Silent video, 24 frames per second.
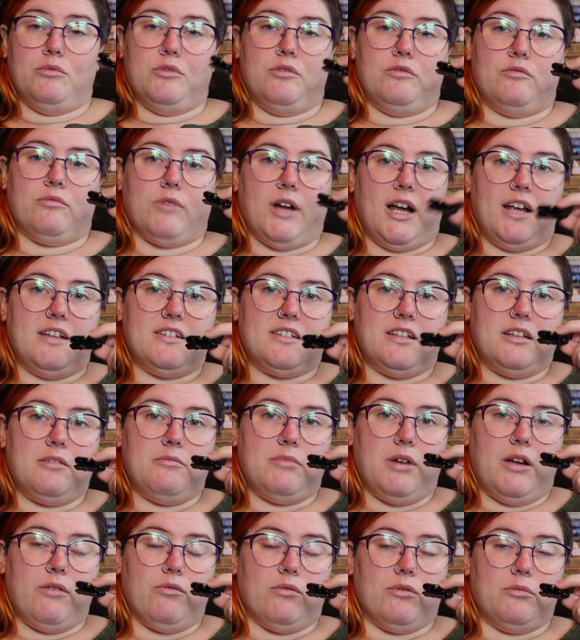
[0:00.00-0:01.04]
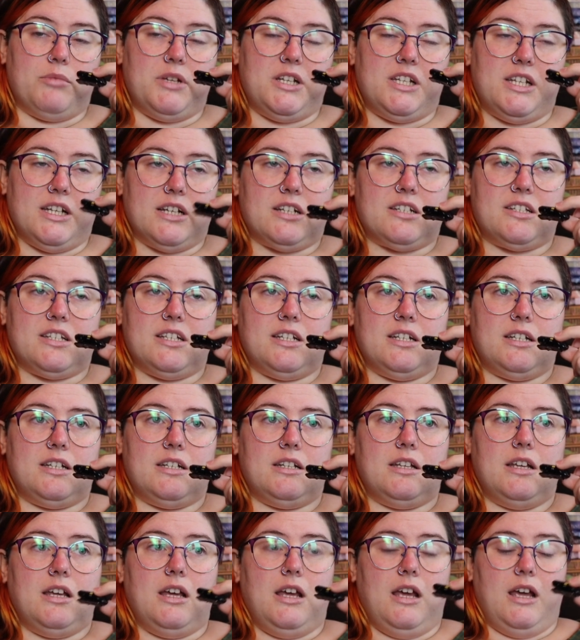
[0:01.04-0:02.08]
Moon Rising by Ruby
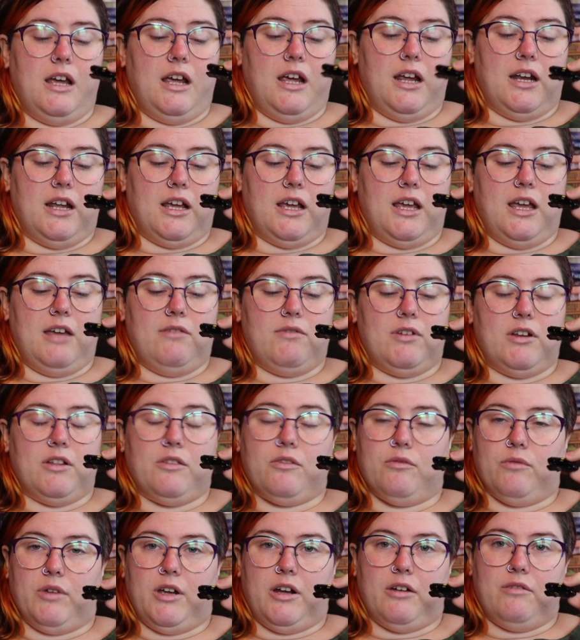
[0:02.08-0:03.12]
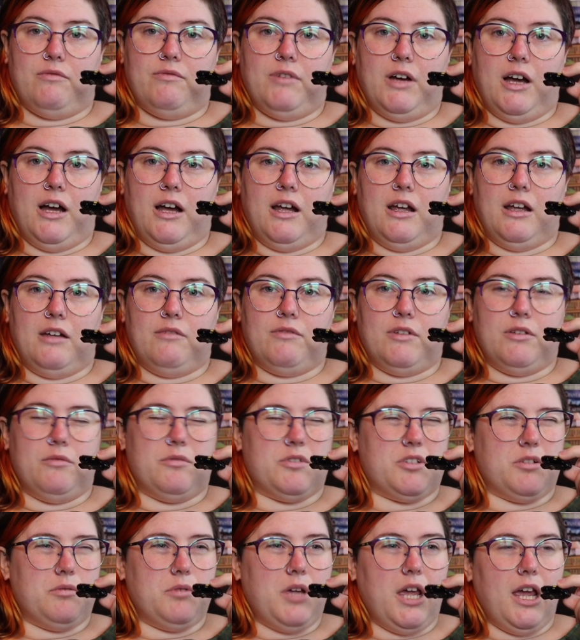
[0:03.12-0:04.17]
Dixon, and I gave it a 3 out of 5. It
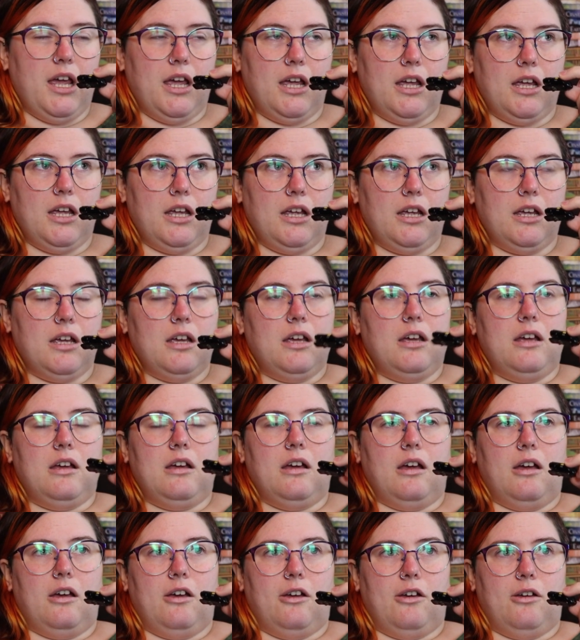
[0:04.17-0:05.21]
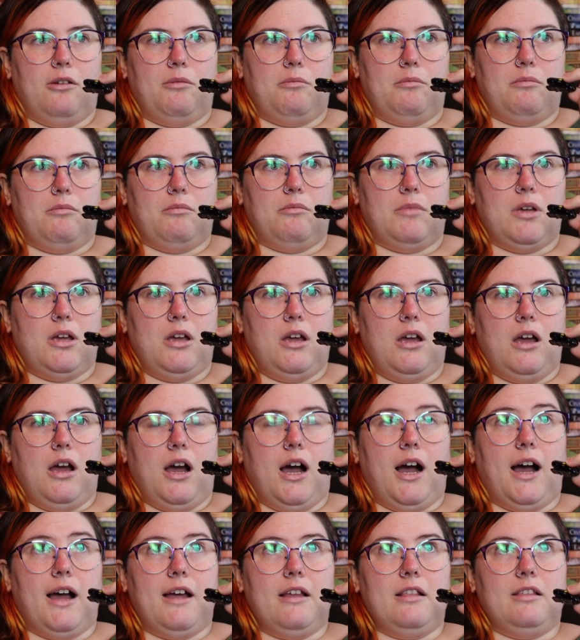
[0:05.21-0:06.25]
was okay.
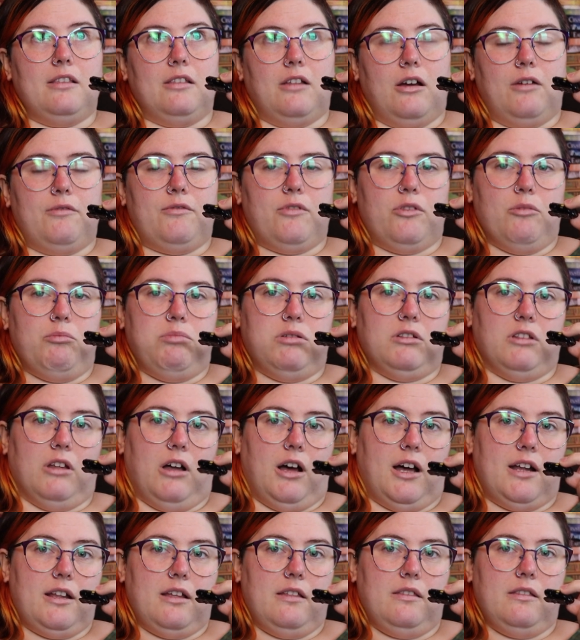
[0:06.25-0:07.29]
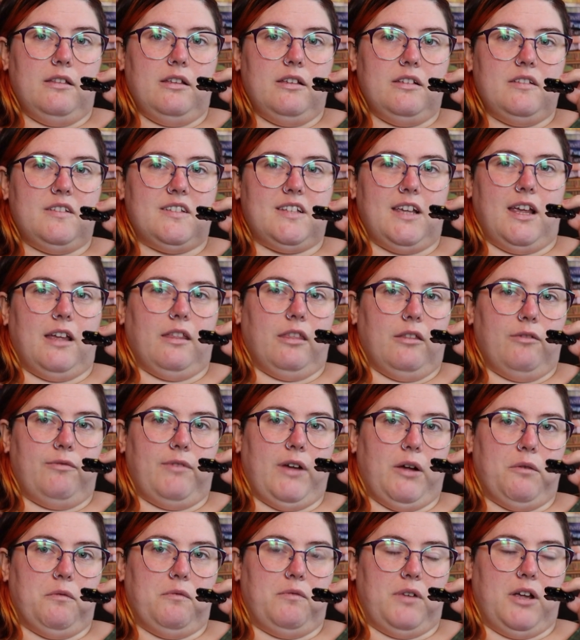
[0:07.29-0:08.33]
I loved the plot in this and the
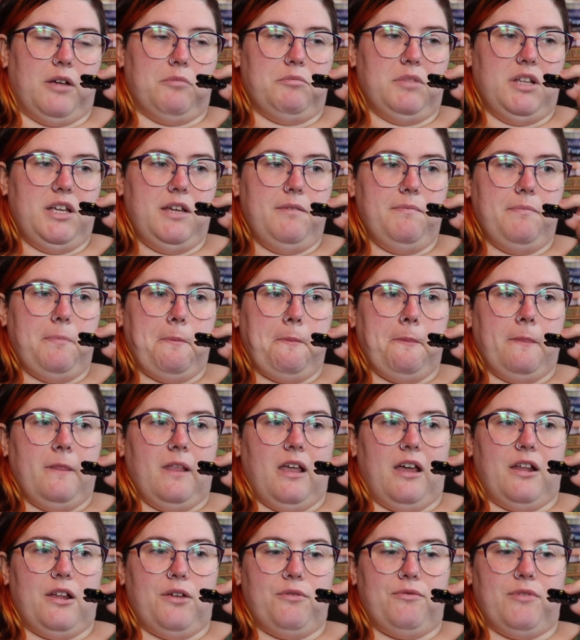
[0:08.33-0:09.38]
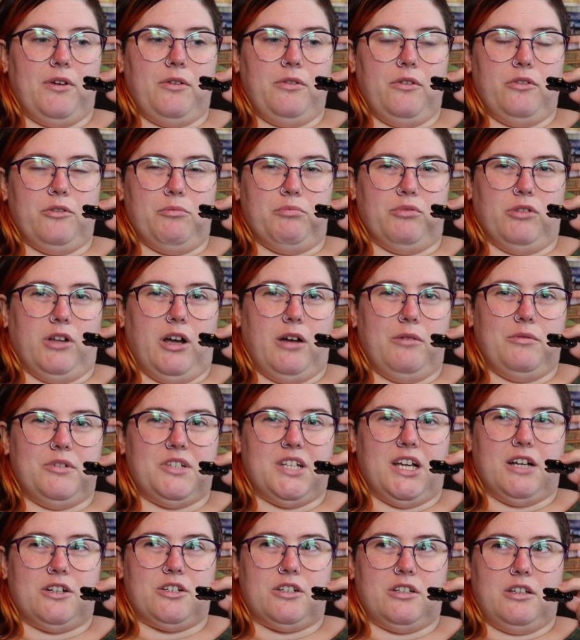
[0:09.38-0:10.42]
found family, and I found that the plot was
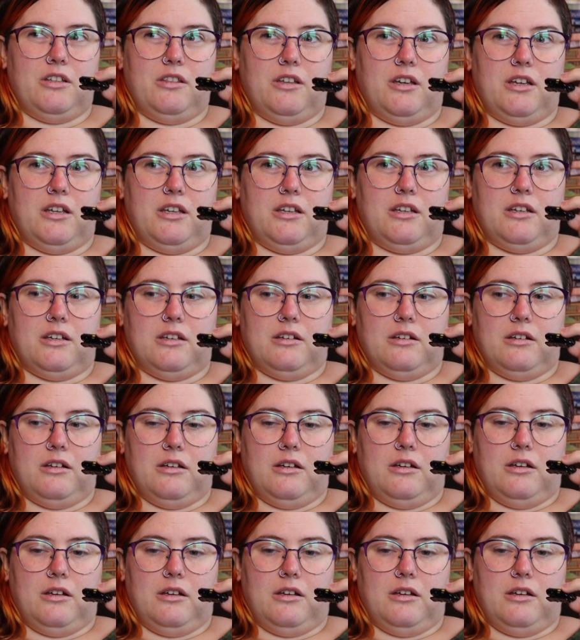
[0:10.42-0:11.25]
actually, like,